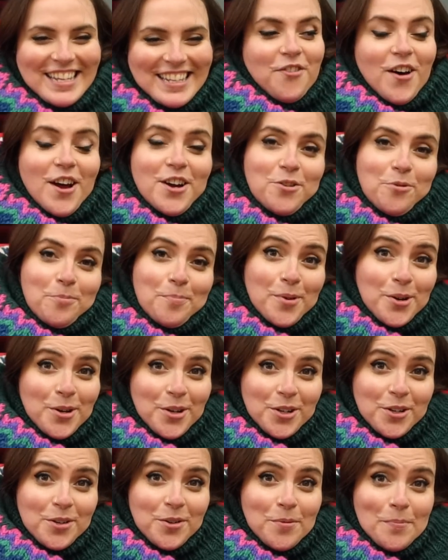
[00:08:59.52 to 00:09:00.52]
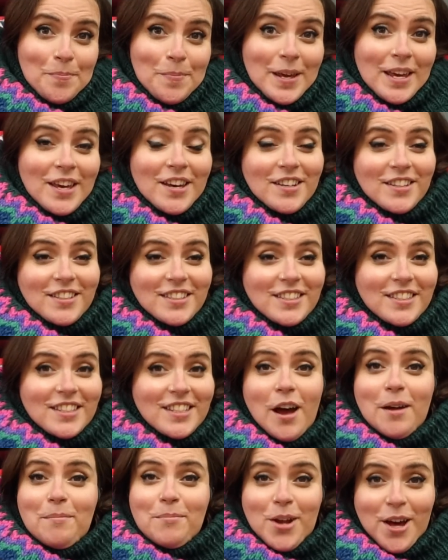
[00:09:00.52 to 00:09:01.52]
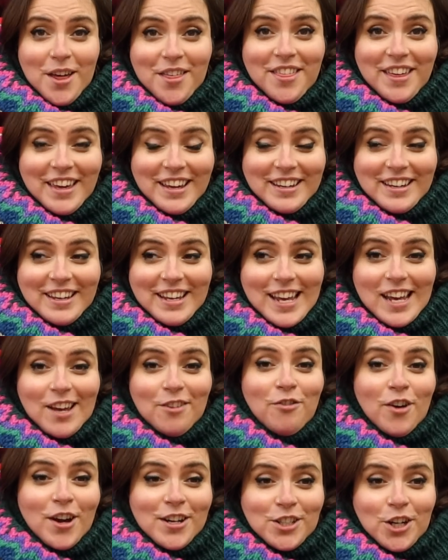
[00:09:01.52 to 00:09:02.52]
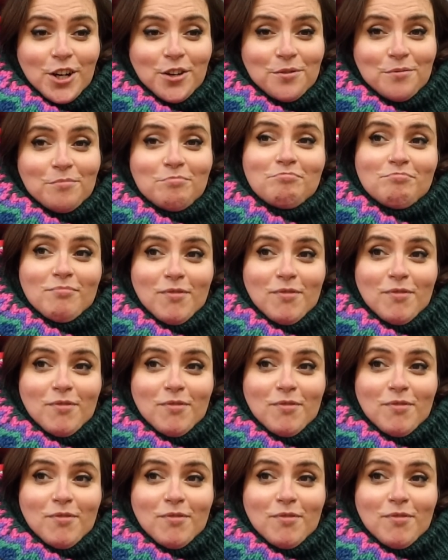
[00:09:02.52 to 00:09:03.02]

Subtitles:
the final book, because I'm nothing if I don't